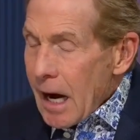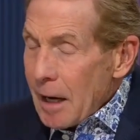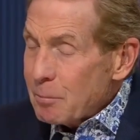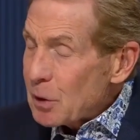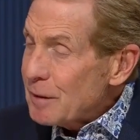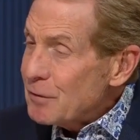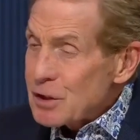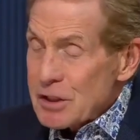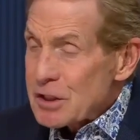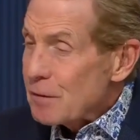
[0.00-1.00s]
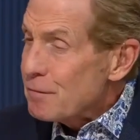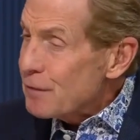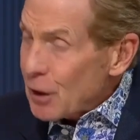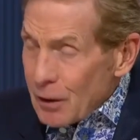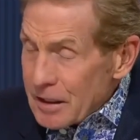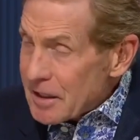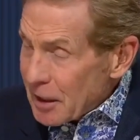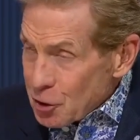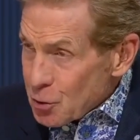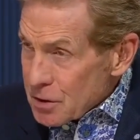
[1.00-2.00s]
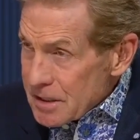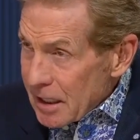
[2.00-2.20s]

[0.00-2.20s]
I believe this is a very dangerous